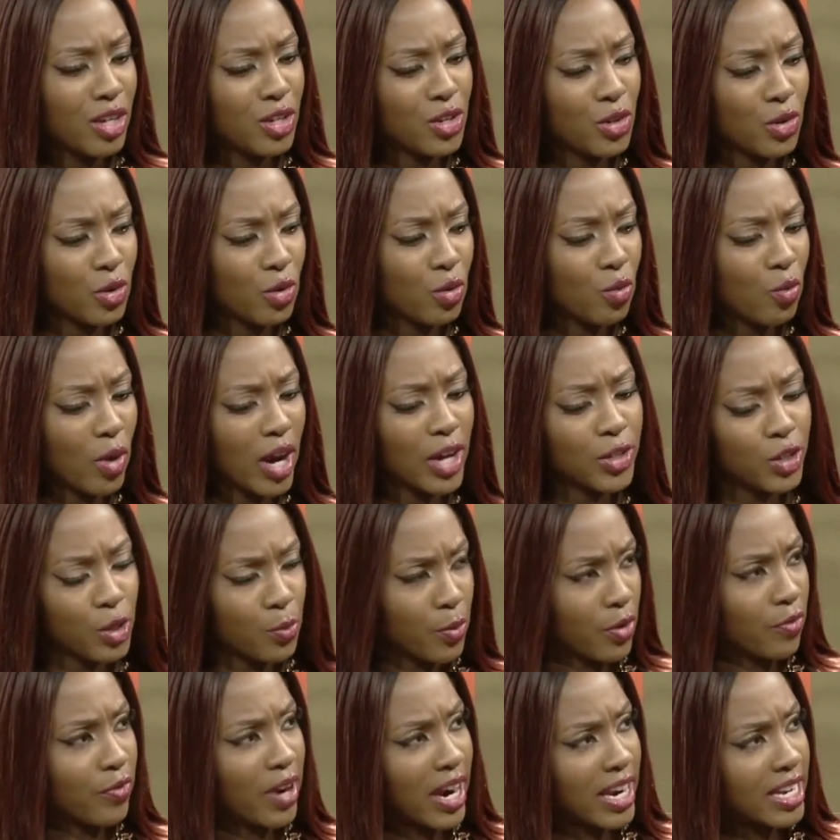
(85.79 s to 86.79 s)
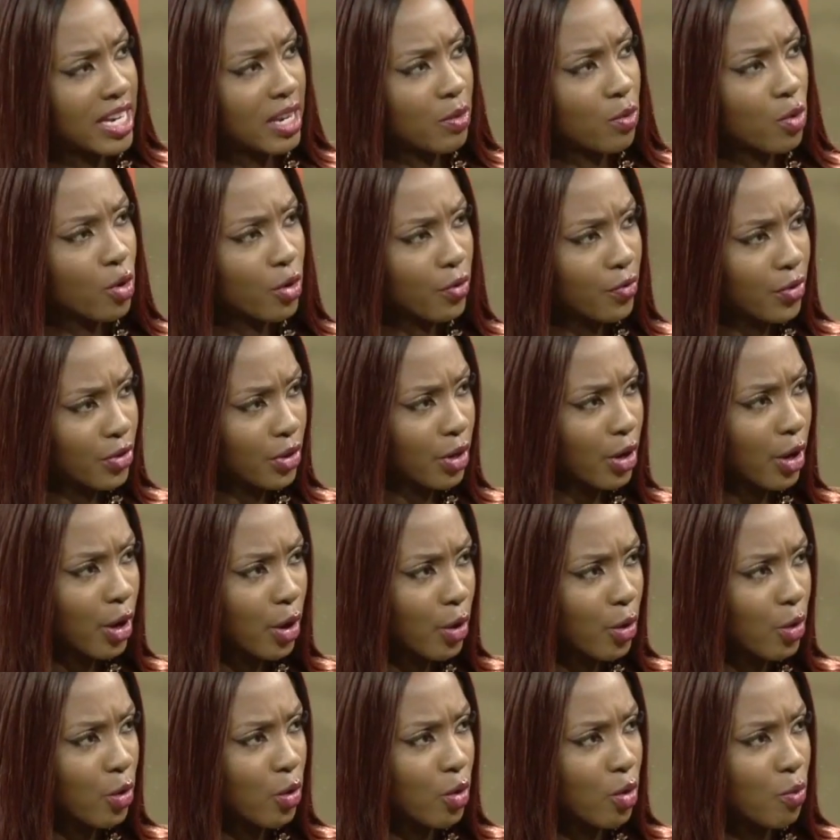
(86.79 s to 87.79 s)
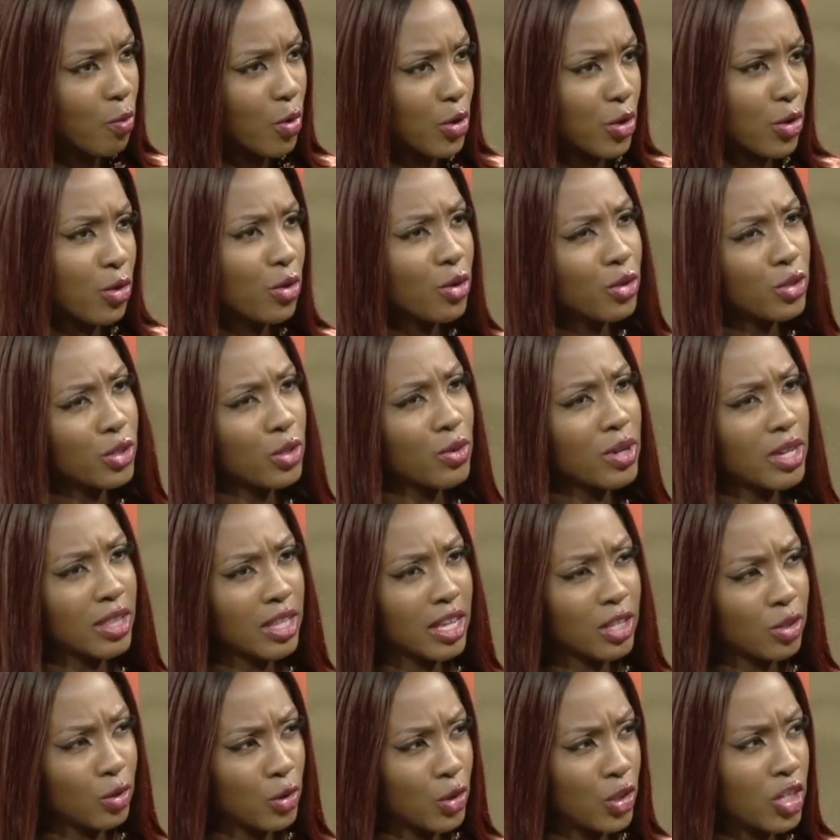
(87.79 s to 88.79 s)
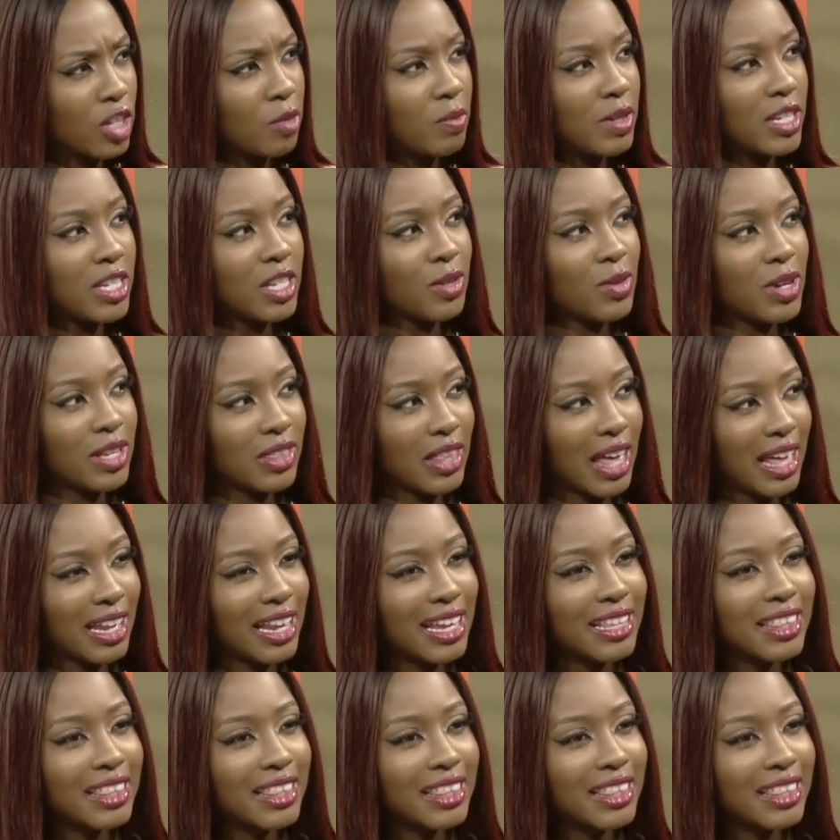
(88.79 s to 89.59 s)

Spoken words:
you know, why aren't you providing more for the home, or you're not doing this, or you should be doing that.